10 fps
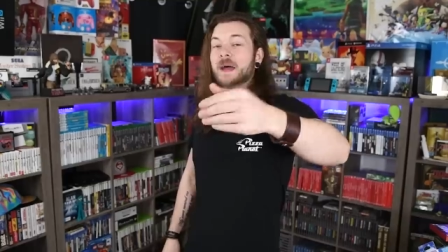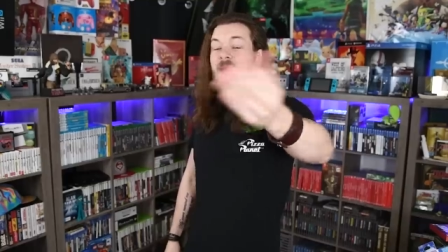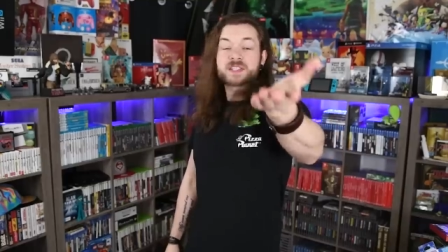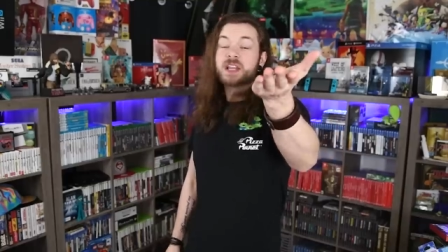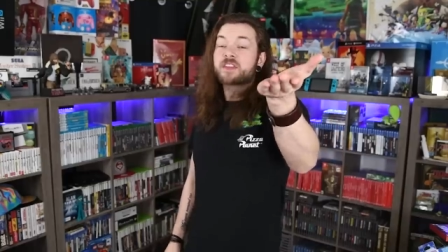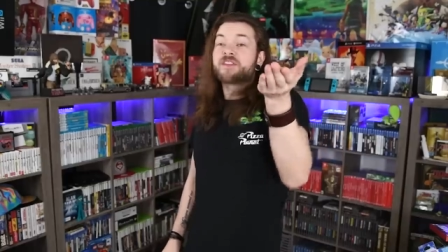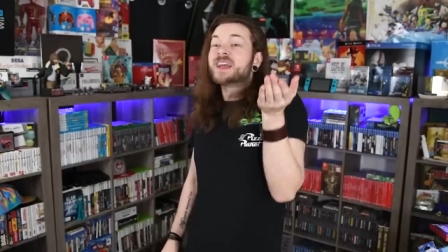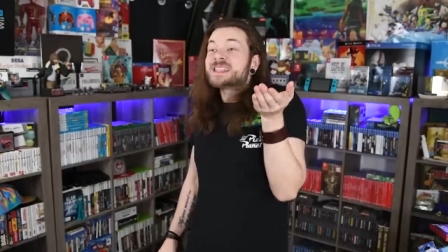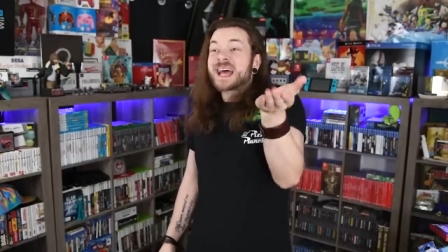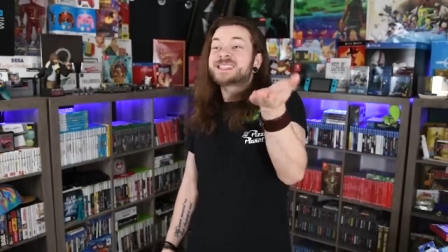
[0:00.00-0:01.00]
And that's another
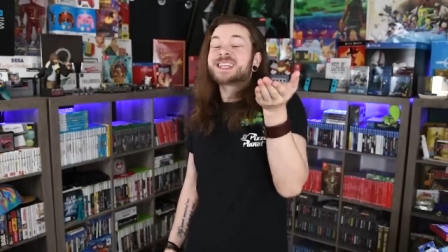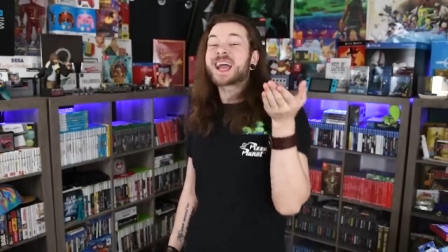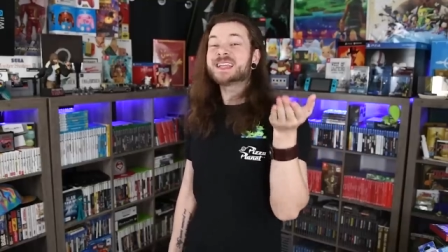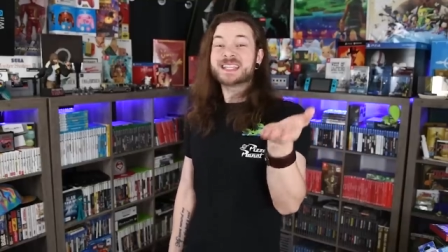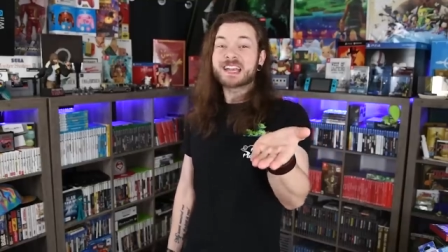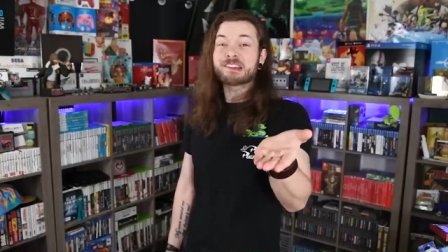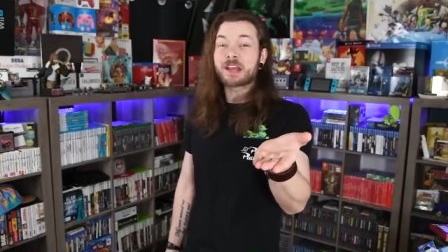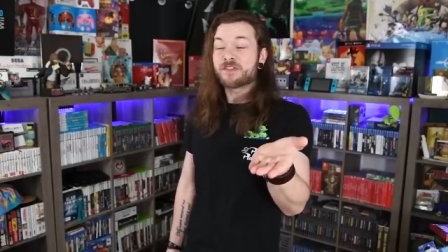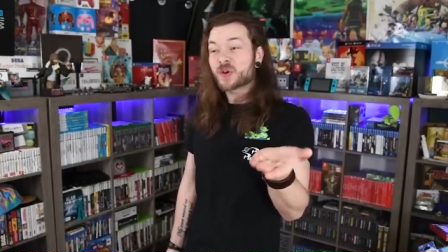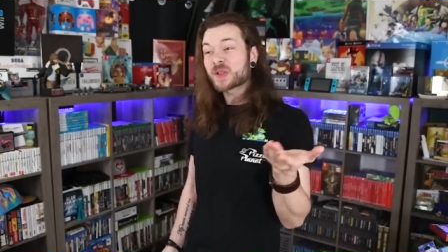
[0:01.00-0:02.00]
fantastic idea, and
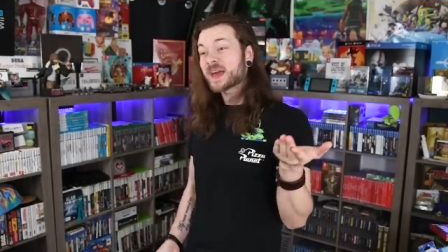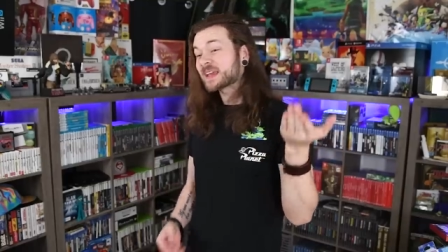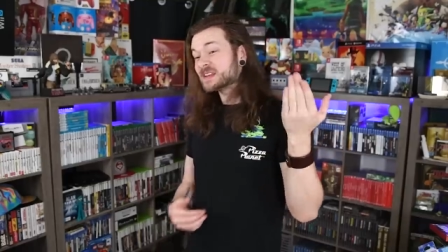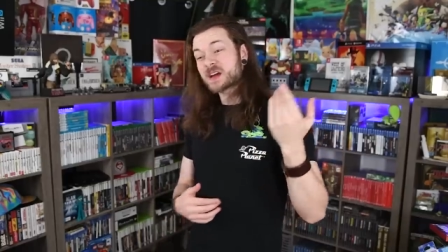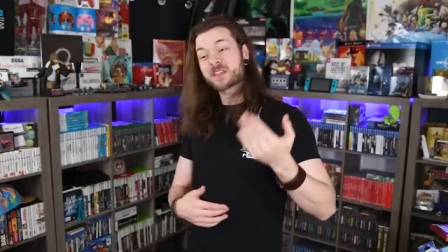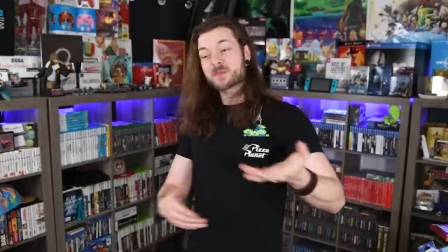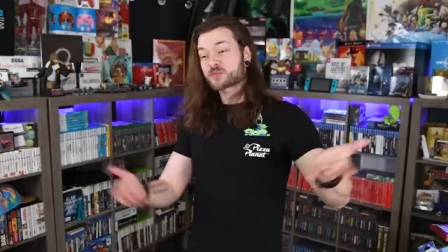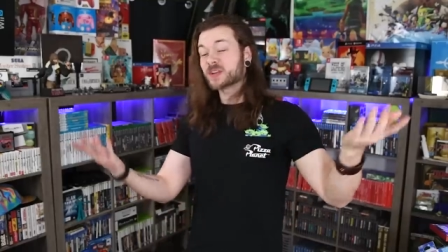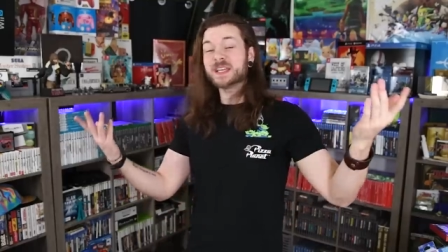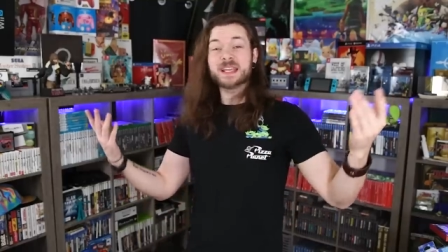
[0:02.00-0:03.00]
I feel like another
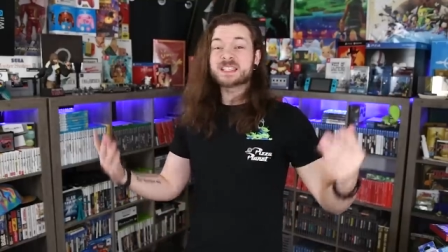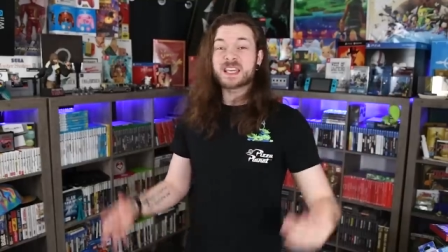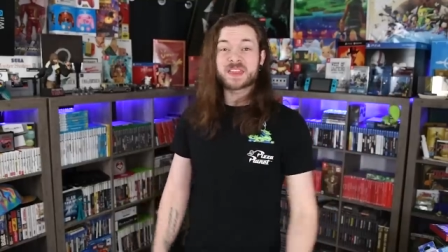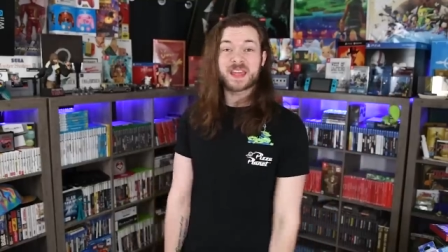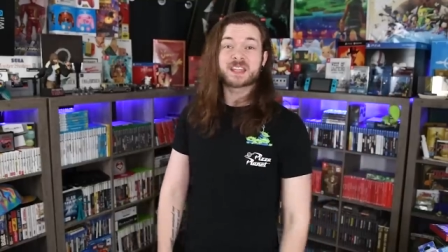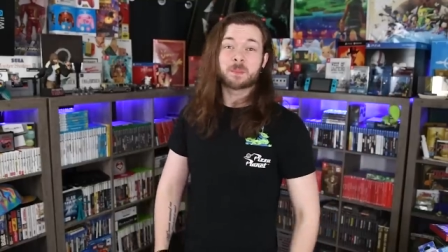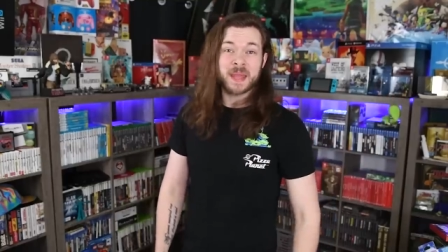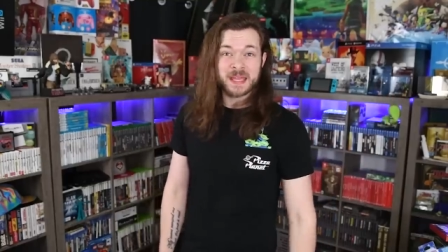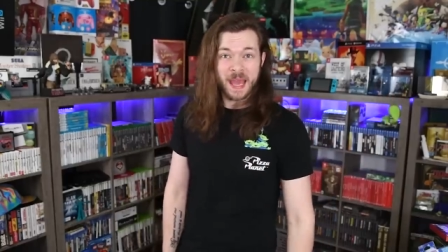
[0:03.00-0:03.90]
pretty easy thing to make